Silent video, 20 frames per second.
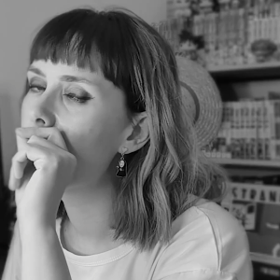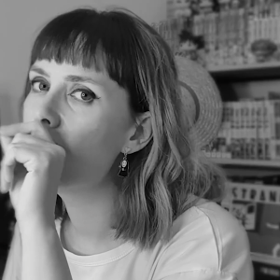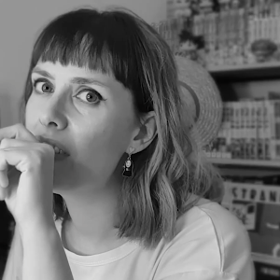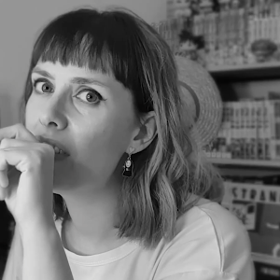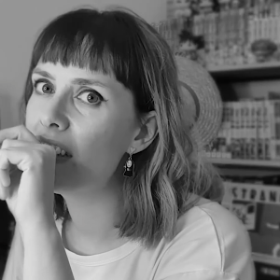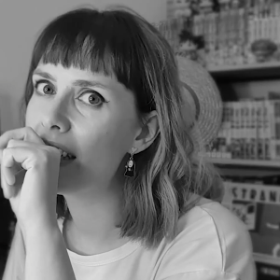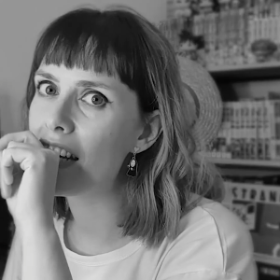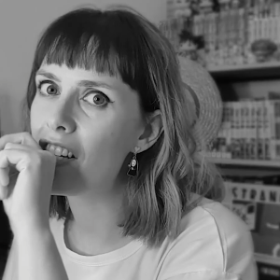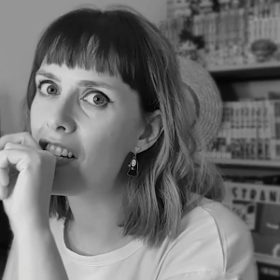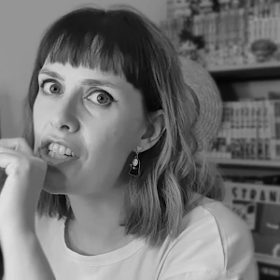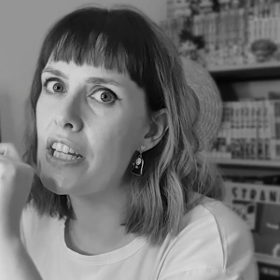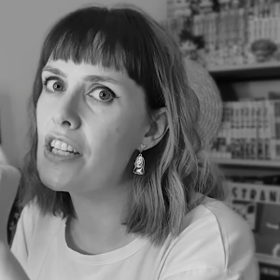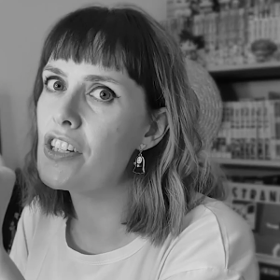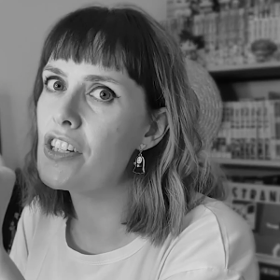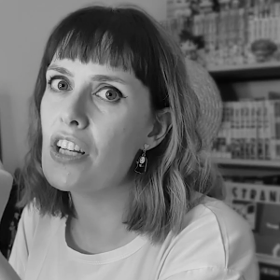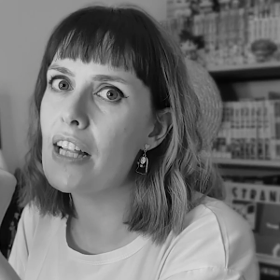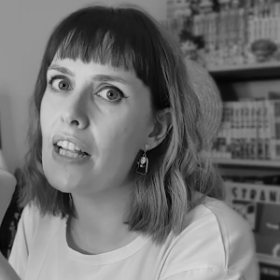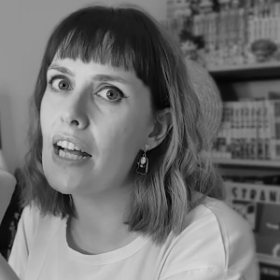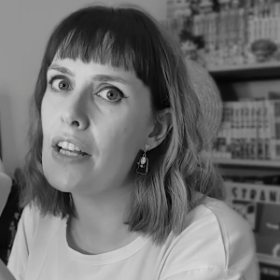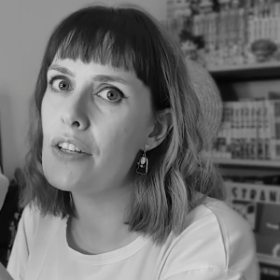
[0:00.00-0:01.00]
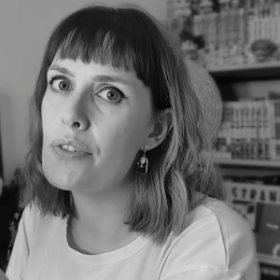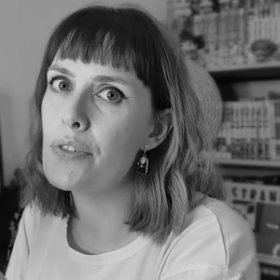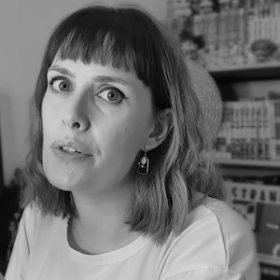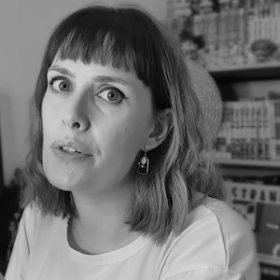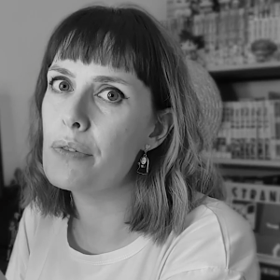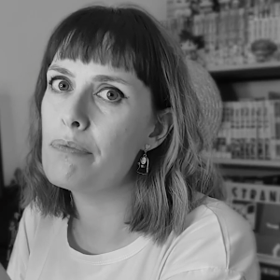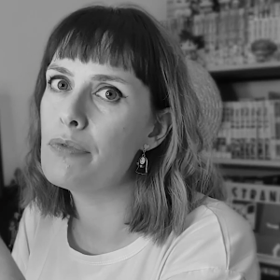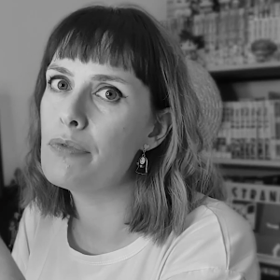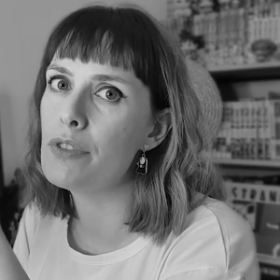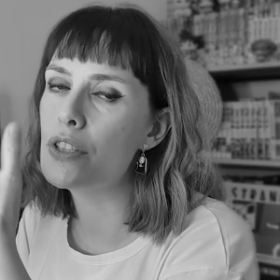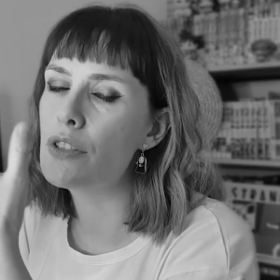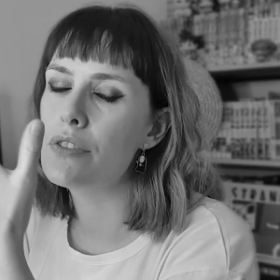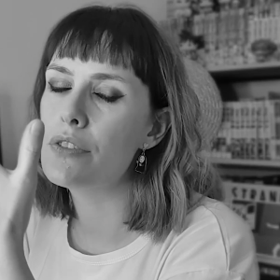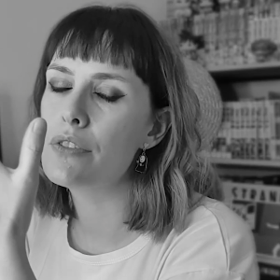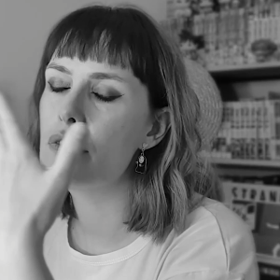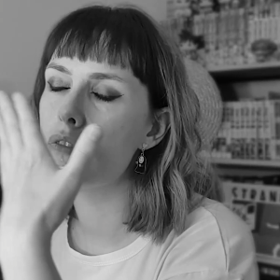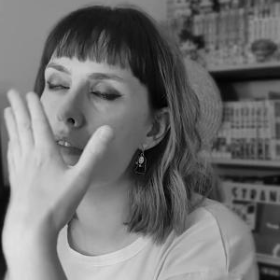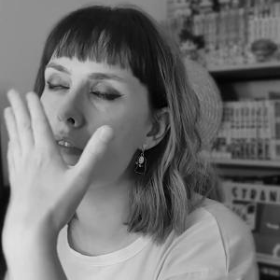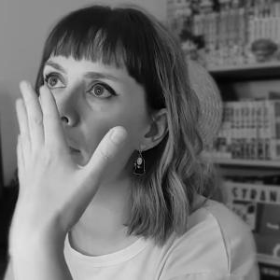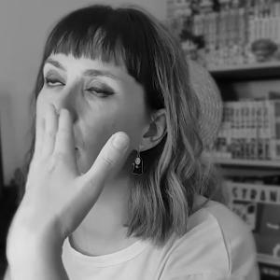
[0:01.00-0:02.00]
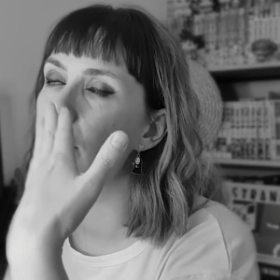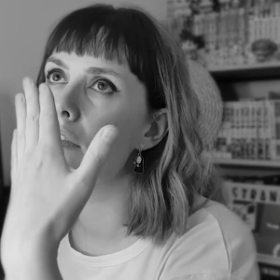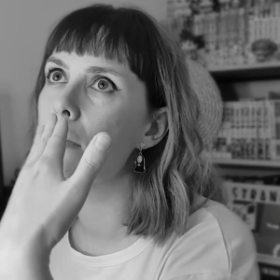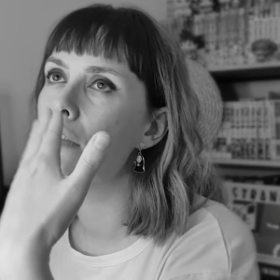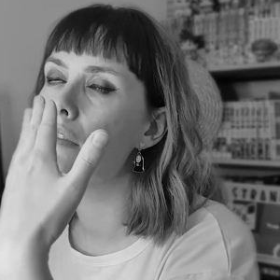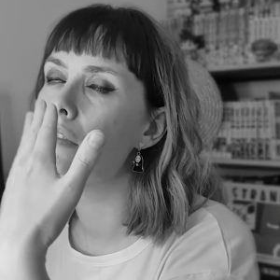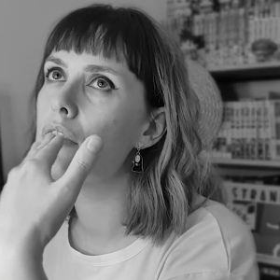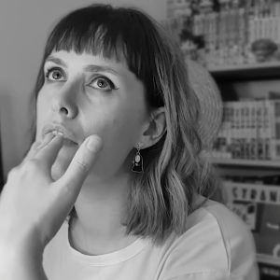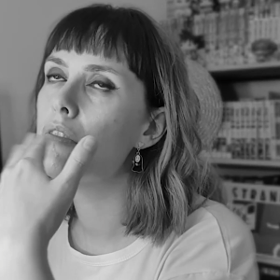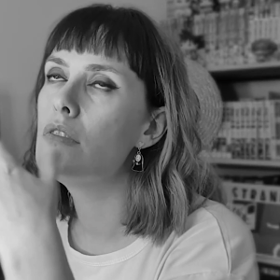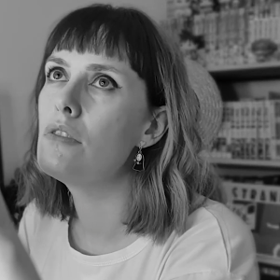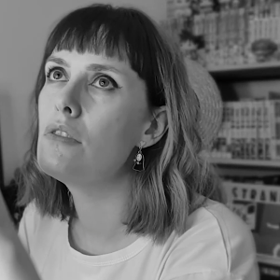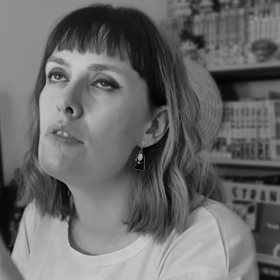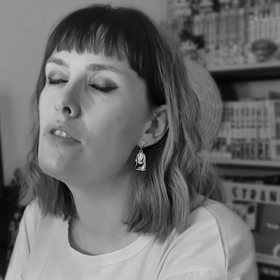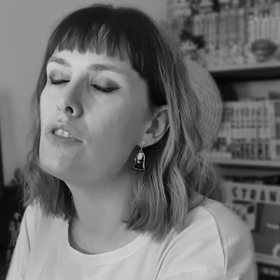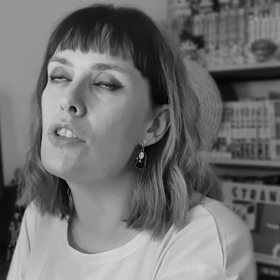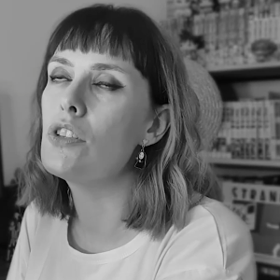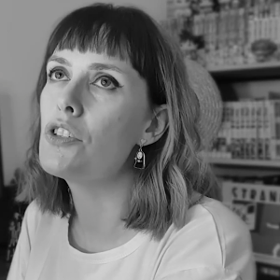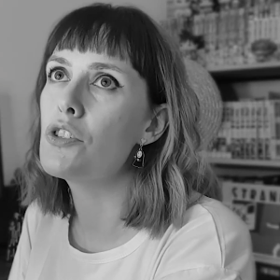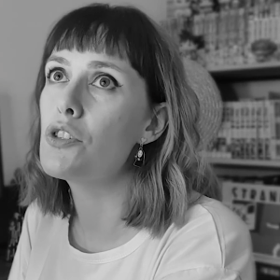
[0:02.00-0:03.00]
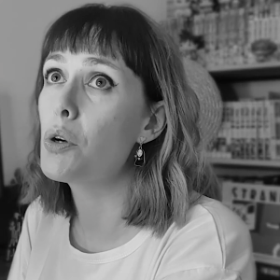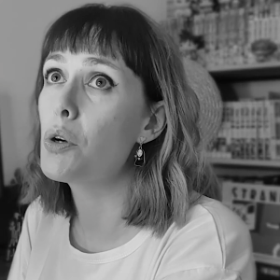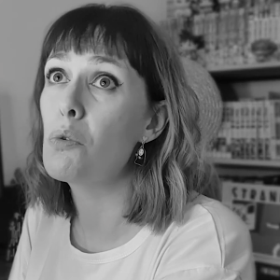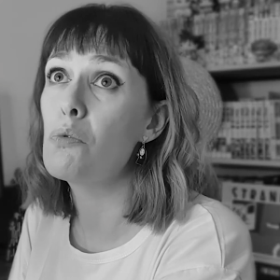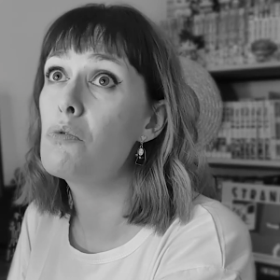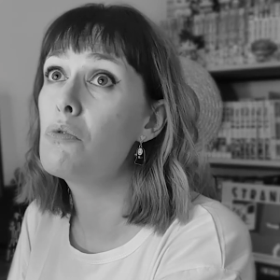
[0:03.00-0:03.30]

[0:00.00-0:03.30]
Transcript: Assassination Classroom, just don't.